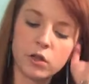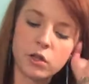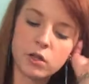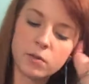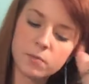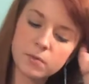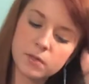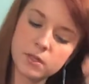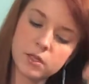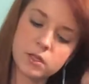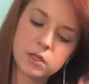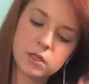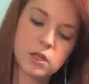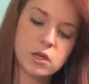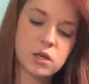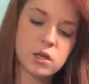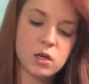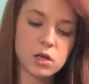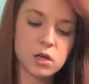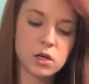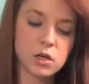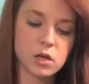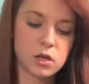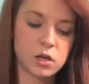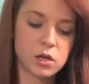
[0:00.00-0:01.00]

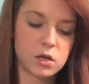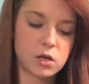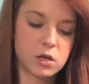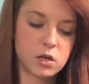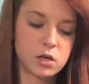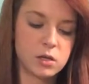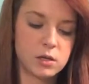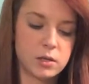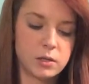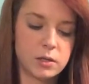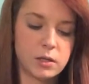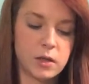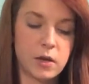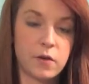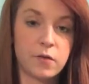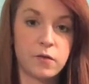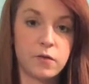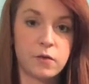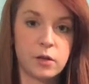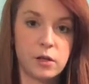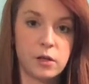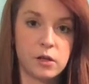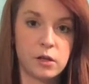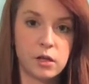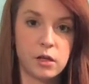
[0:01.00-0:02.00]
lipstick is
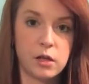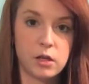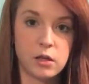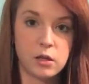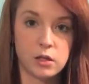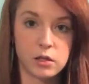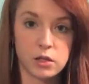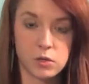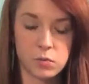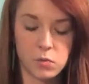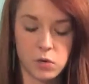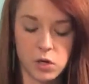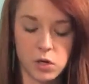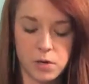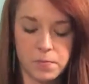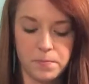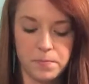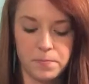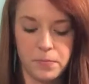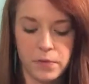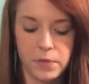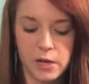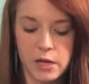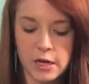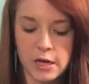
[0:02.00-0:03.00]
definitely this
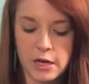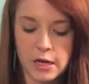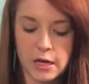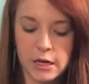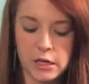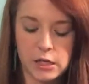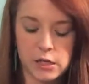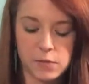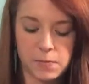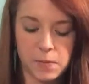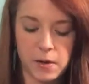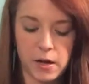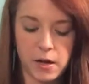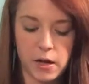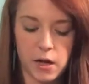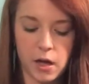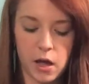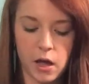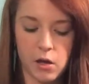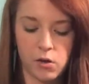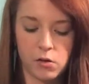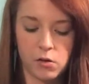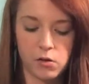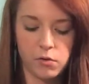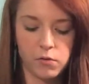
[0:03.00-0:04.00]
one. It's by
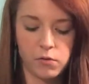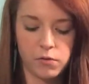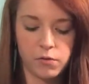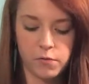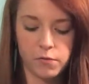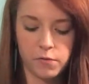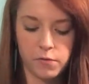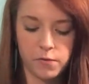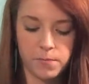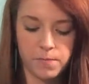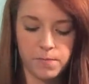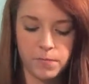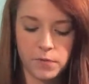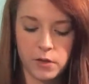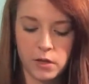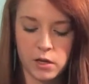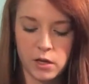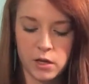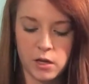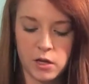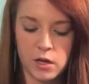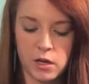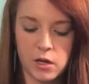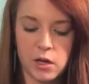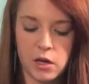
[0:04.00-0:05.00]
e.l.f.
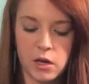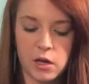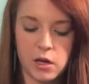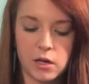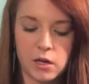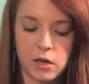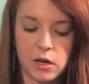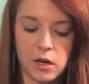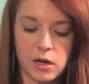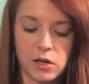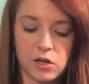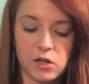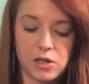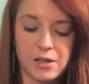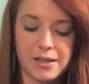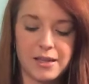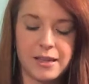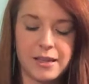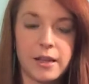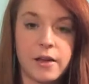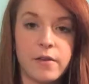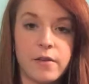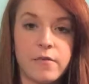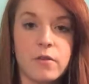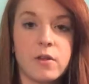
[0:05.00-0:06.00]
and I just
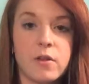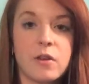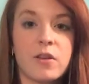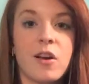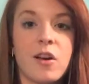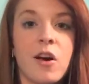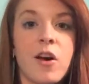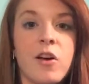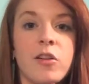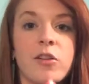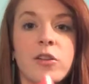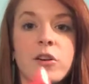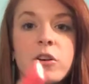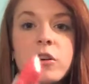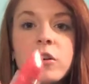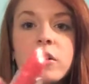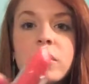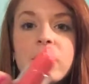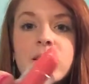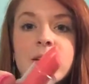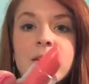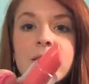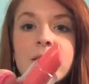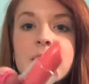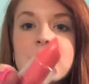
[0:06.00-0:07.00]
love the color.
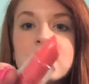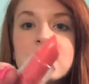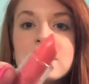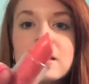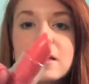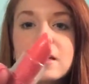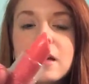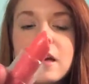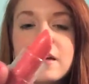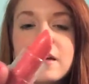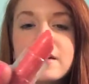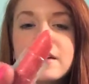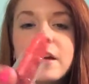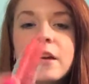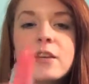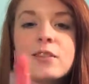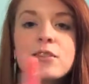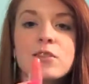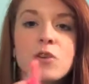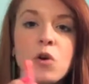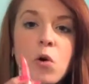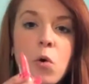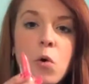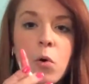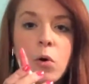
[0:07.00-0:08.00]
It's like a nice
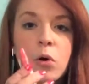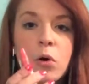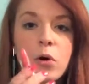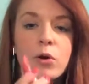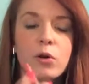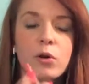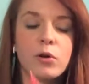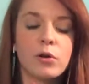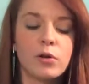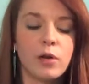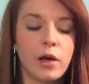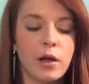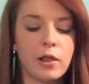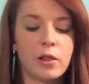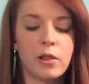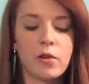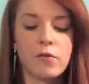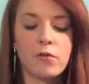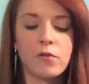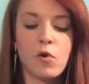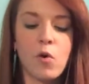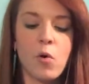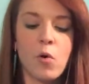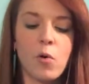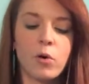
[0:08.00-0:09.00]
coral. I
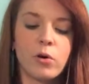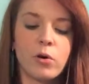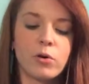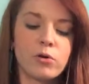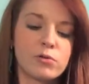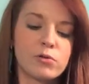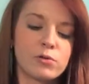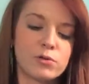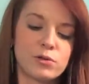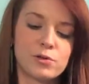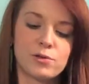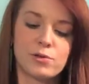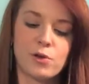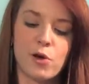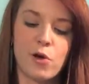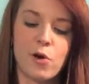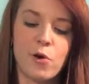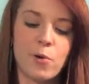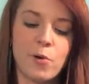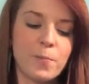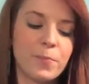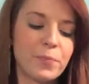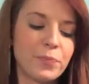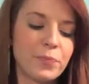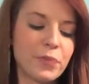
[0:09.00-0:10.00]
love corals,
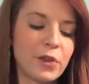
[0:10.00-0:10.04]
so